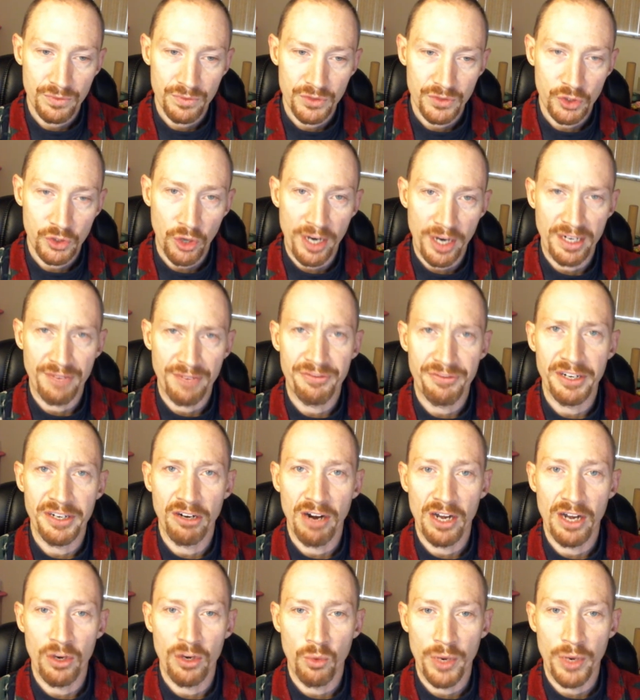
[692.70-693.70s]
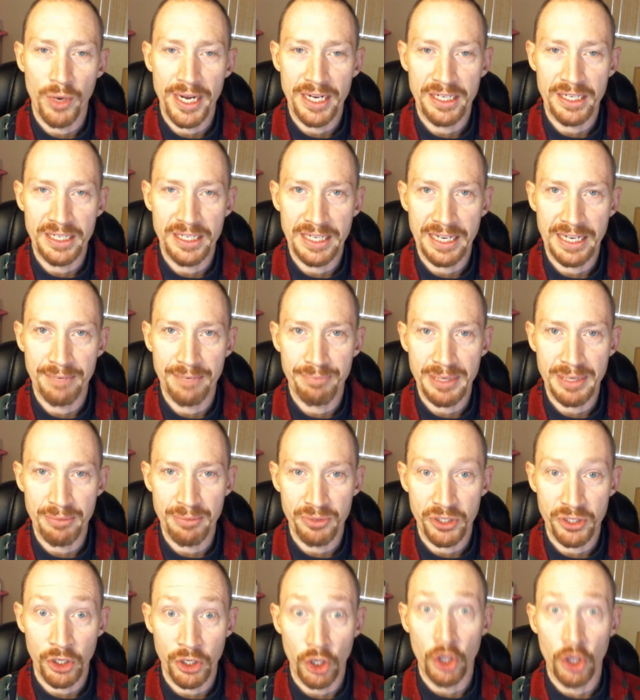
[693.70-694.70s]
trying to figure out a way to get
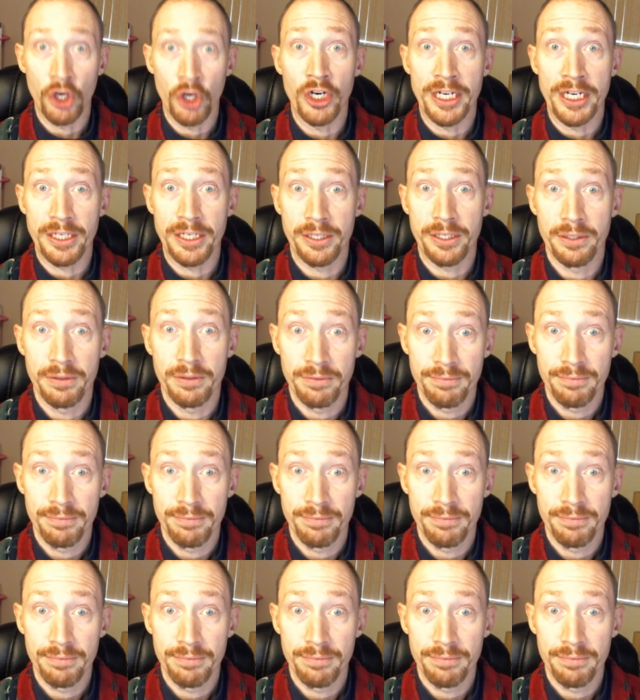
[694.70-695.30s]
people to earn it,